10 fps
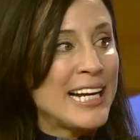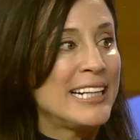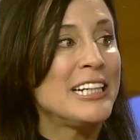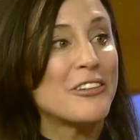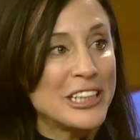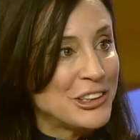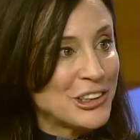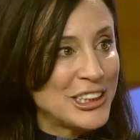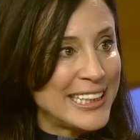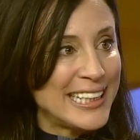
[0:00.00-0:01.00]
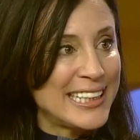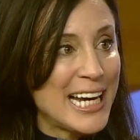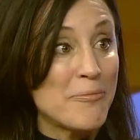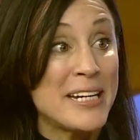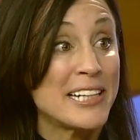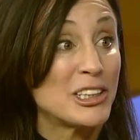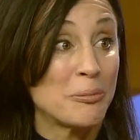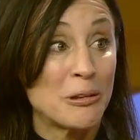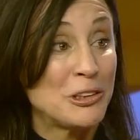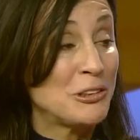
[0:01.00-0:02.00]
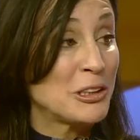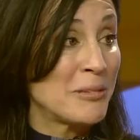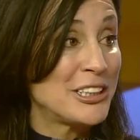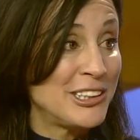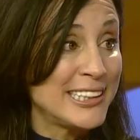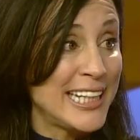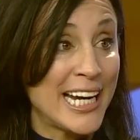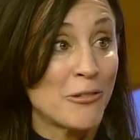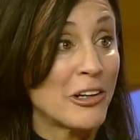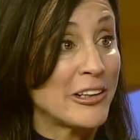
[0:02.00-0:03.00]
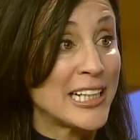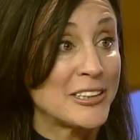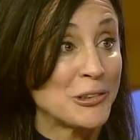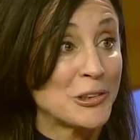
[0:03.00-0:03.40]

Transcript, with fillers: anything you're interested in and be exposed to as much as you can, whether that's